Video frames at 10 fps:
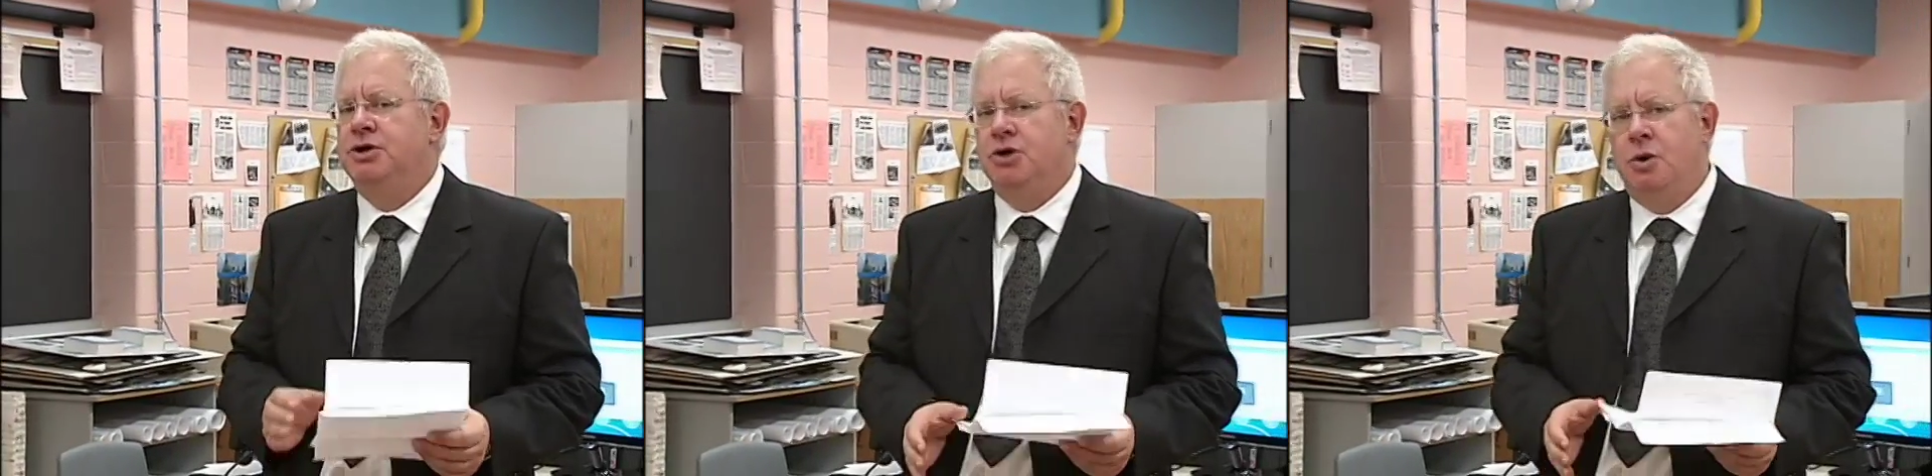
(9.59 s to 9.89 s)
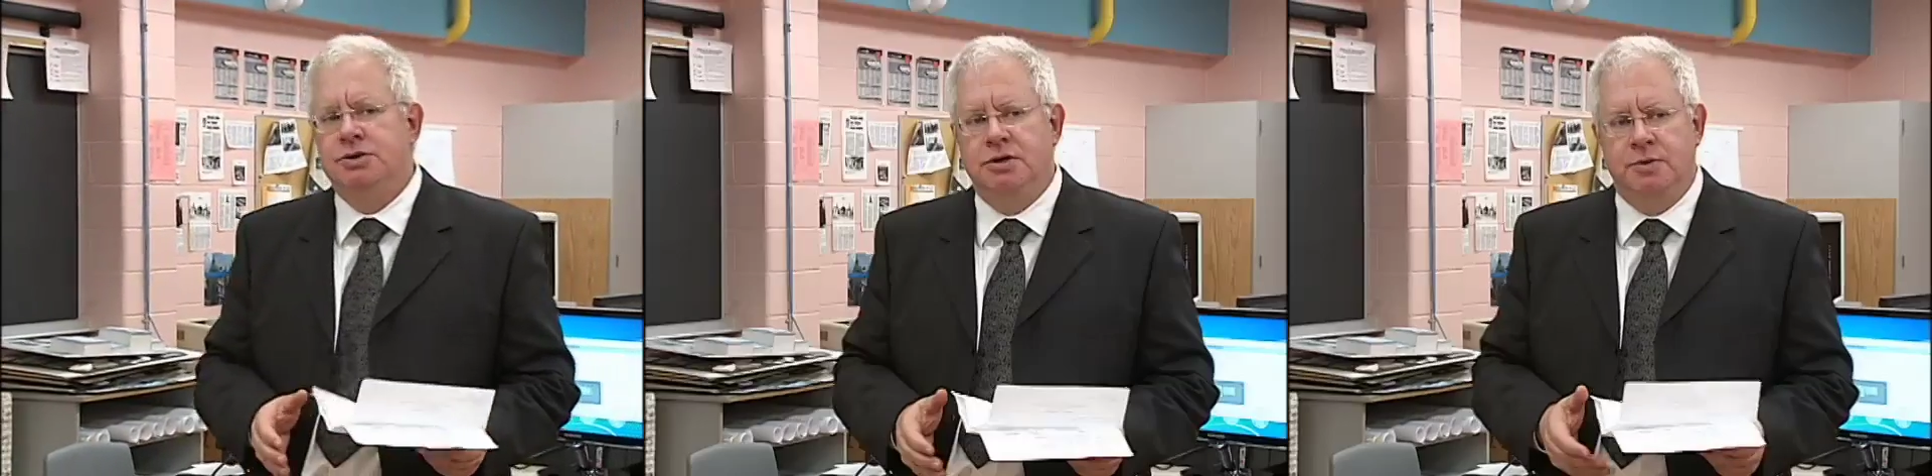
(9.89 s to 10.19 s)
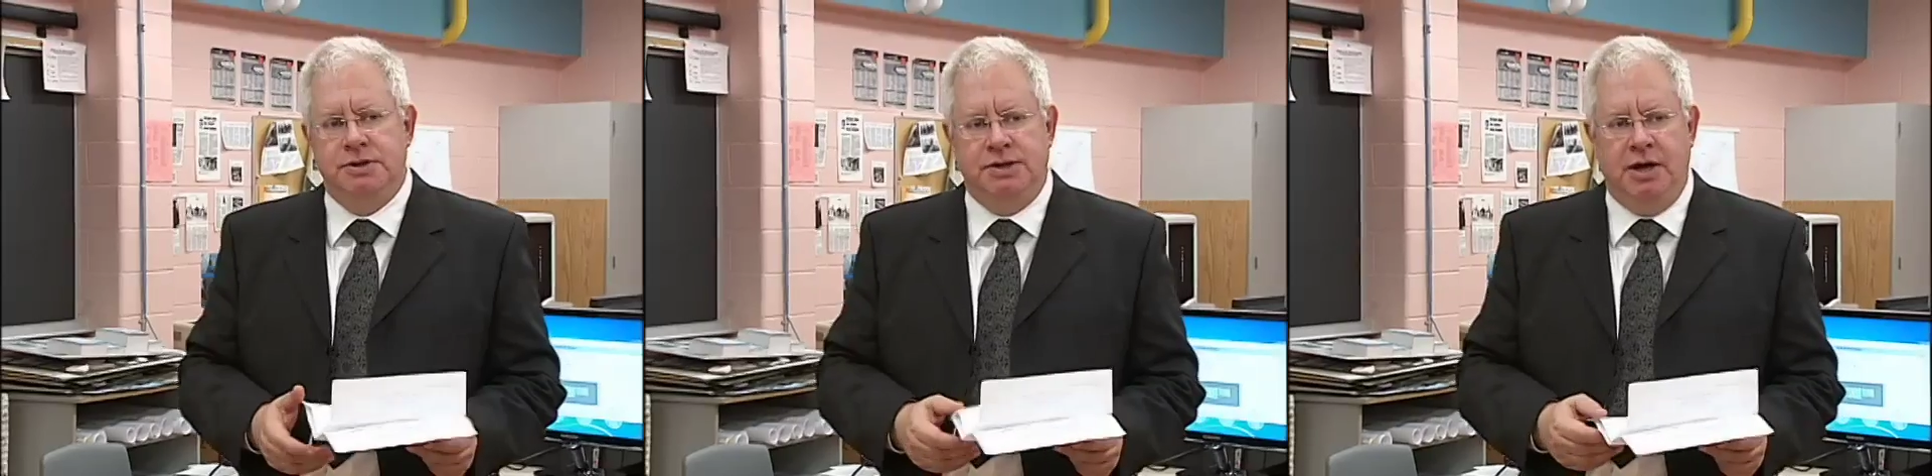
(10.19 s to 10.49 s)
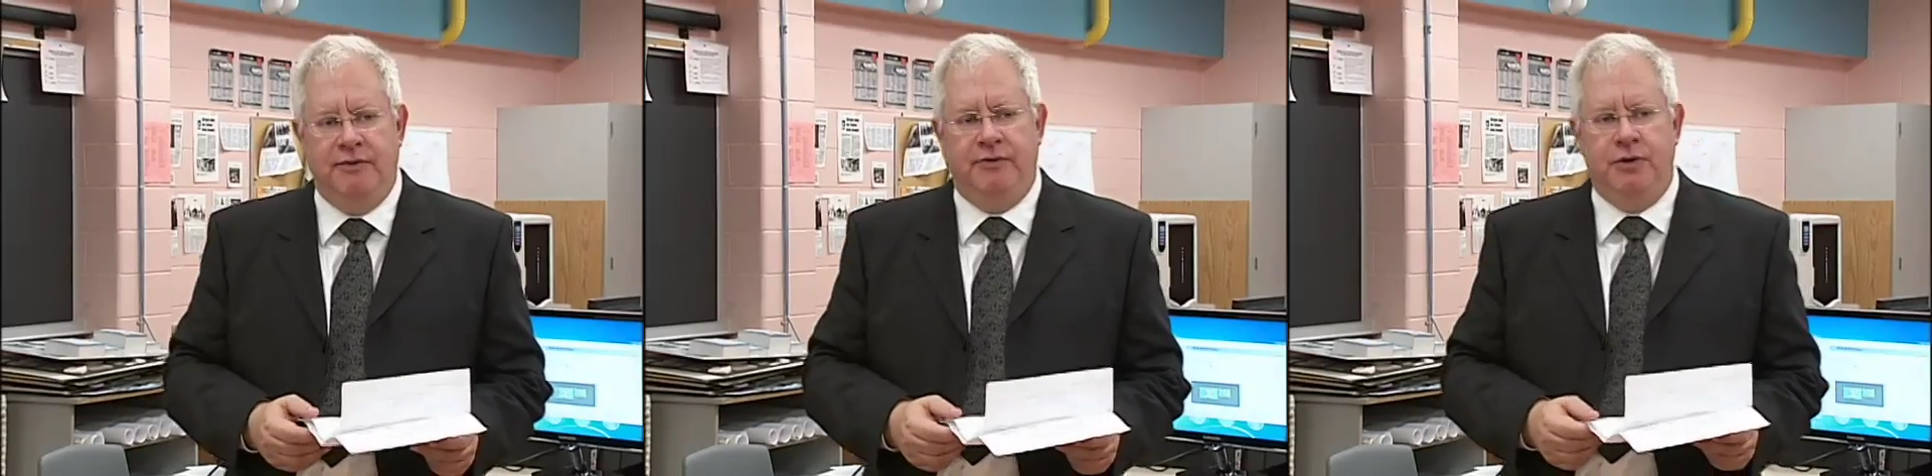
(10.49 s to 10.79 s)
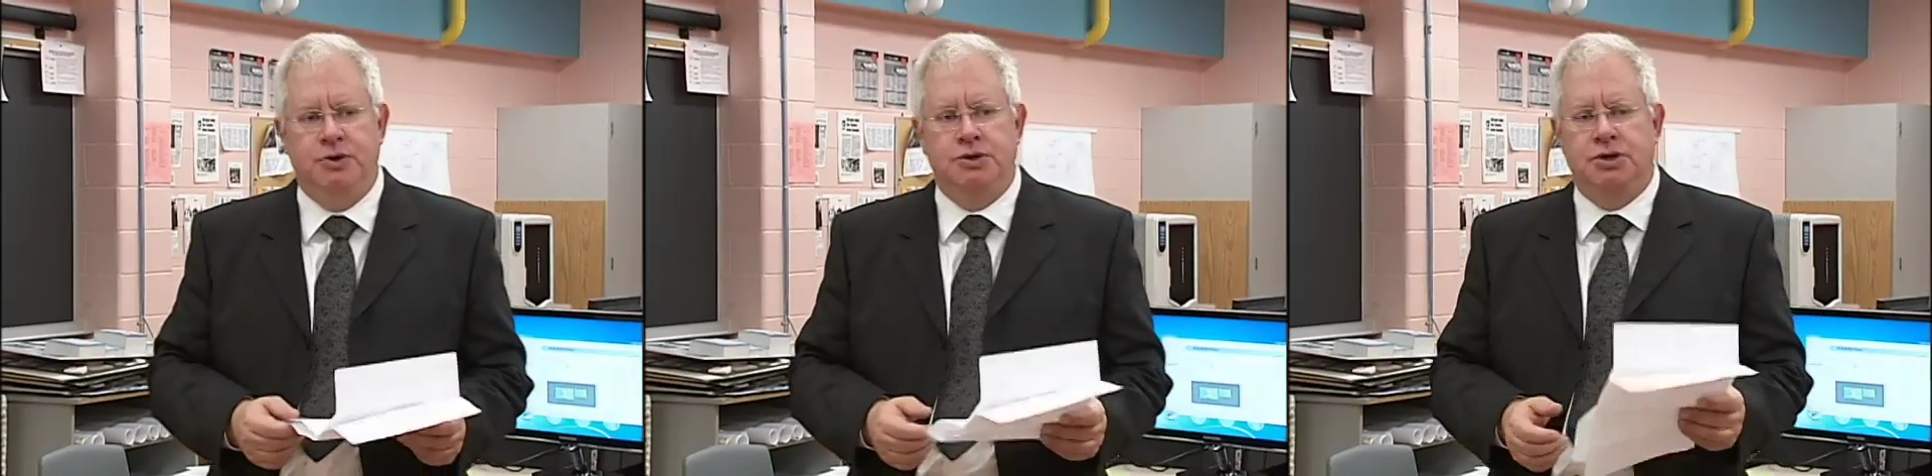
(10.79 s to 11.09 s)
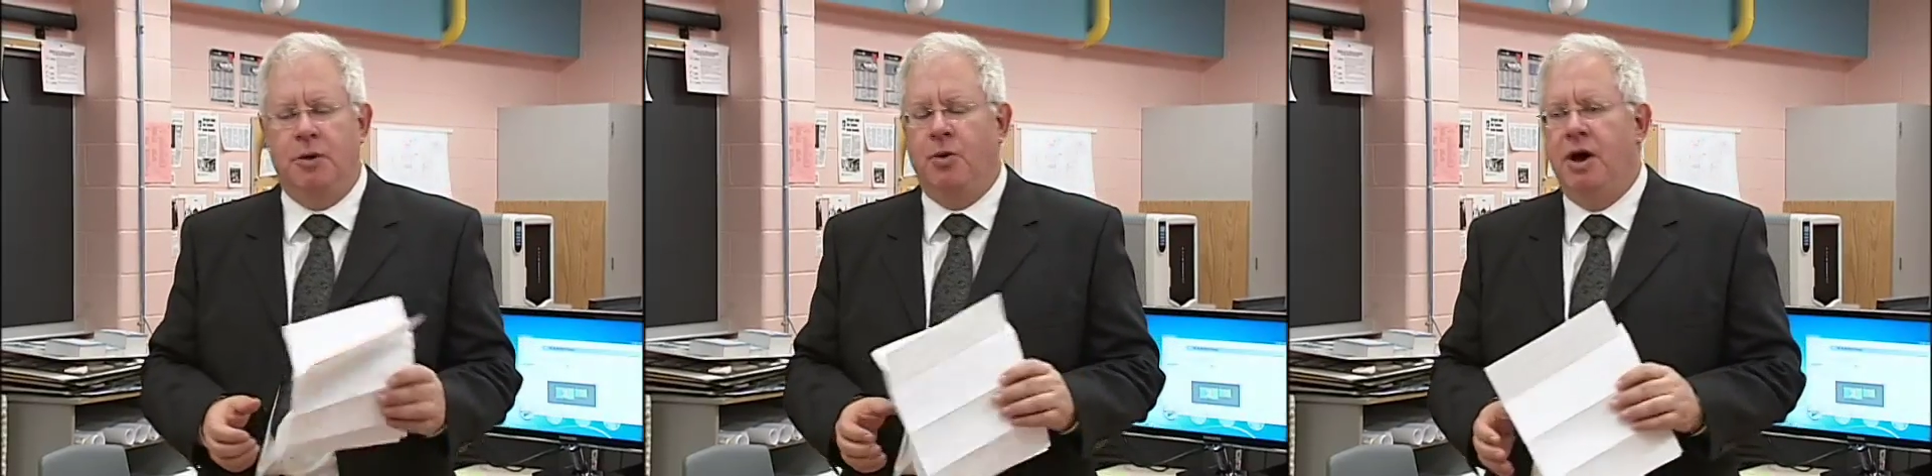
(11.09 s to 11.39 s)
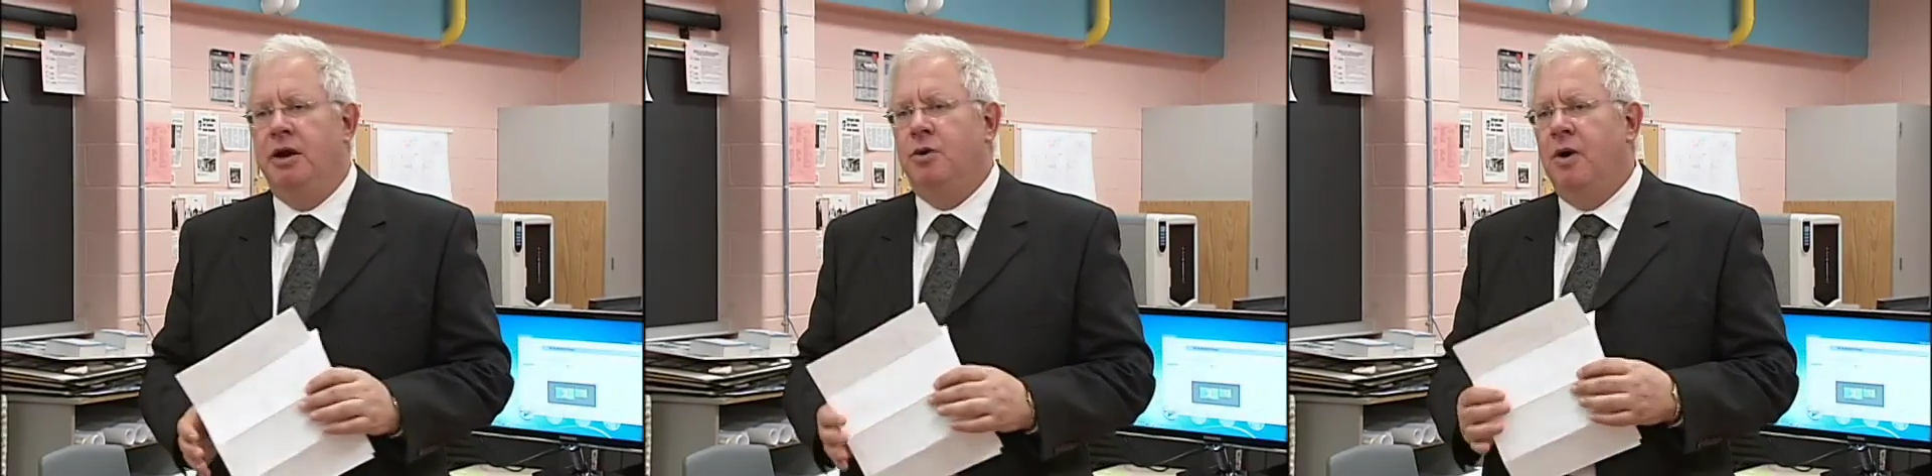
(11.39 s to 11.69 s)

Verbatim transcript: chosen to receive a Future Shop grant.